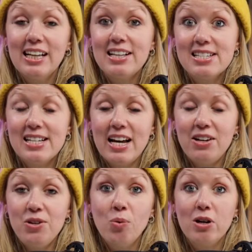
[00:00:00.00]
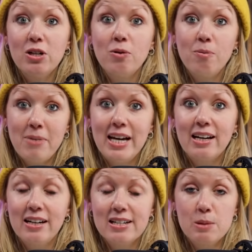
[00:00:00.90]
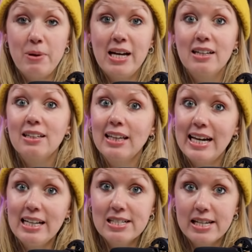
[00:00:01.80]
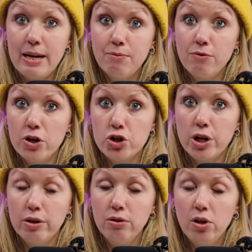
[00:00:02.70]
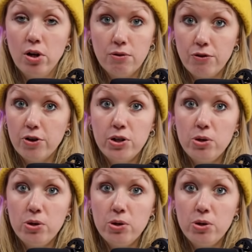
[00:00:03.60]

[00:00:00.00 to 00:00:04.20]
Let's say you want to make an expanded landscape version for